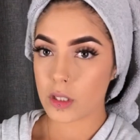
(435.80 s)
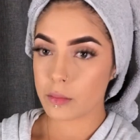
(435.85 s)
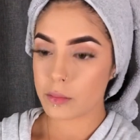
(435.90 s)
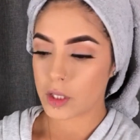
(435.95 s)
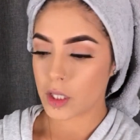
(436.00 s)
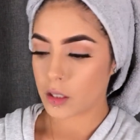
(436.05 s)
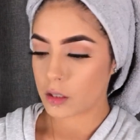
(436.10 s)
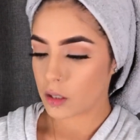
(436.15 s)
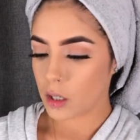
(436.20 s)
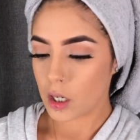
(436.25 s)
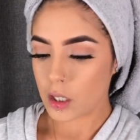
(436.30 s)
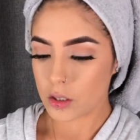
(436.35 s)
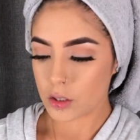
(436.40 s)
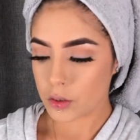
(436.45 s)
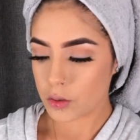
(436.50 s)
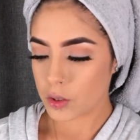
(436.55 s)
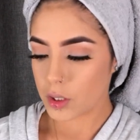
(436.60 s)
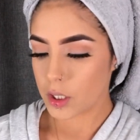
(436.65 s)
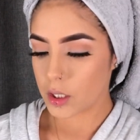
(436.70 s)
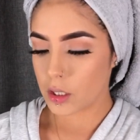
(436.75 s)
I'm done
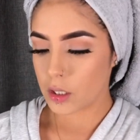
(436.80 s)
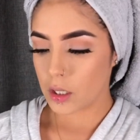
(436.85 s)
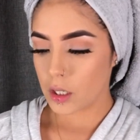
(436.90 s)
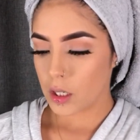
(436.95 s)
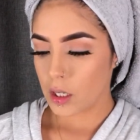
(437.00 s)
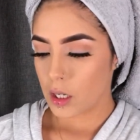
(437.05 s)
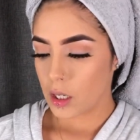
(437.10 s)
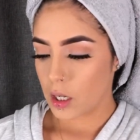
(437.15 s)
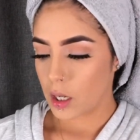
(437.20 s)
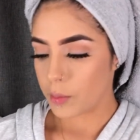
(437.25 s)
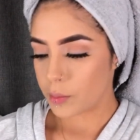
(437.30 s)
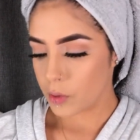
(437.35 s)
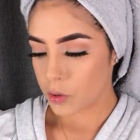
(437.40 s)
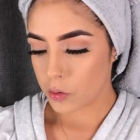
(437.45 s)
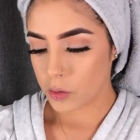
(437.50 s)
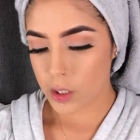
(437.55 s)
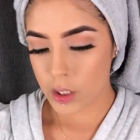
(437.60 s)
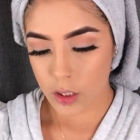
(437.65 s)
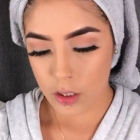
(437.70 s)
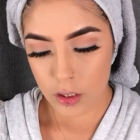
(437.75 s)
contouring, I'm
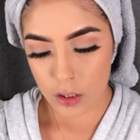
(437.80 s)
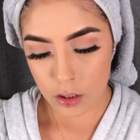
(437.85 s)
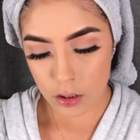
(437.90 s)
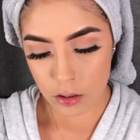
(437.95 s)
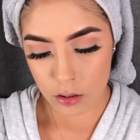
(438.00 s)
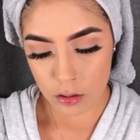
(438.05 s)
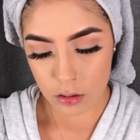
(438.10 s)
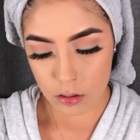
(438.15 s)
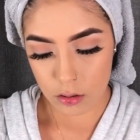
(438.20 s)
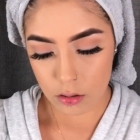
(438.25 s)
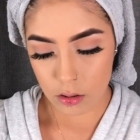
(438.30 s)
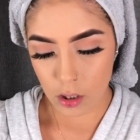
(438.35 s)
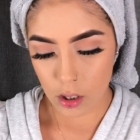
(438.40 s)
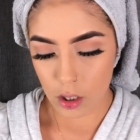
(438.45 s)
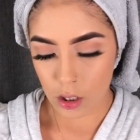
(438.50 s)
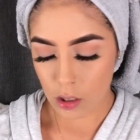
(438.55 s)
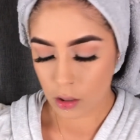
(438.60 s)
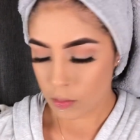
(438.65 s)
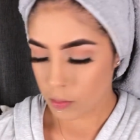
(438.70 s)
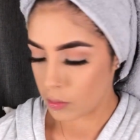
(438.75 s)
going to
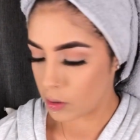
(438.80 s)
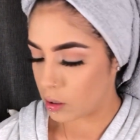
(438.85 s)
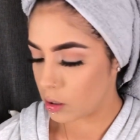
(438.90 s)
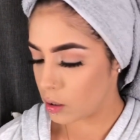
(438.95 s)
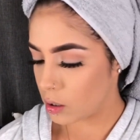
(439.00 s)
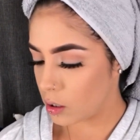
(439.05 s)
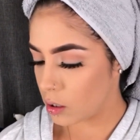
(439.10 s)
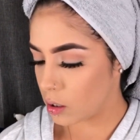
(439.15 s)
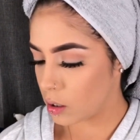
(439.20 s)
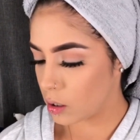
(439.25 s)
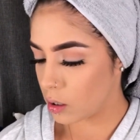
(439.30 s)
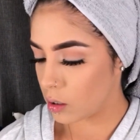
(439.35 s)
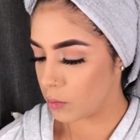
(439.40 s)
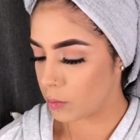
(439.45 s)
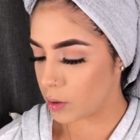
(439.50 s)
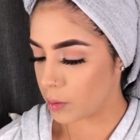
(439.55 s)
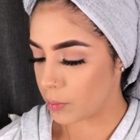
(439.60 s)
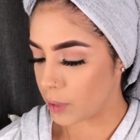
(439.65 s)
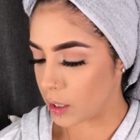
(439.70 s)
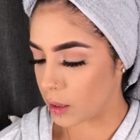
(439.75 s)

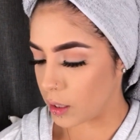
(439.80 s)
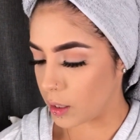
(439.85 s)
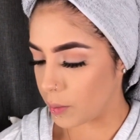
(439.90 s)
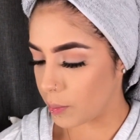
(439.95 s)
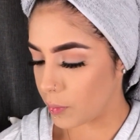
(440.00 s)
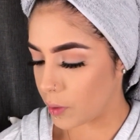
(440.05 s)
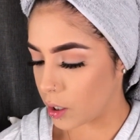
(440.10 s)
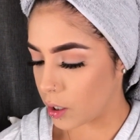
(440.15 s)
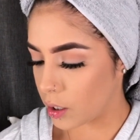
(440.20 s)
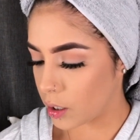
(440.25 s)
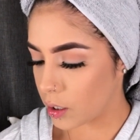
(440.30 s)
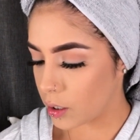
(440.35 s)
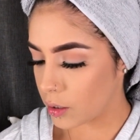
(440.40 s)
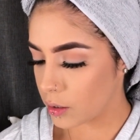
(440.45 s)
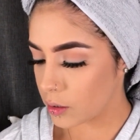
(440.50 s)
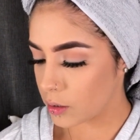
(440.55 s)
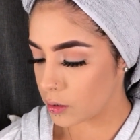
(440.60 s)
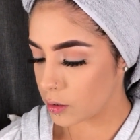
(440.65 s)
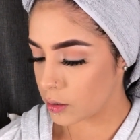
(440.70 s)
put my lip on,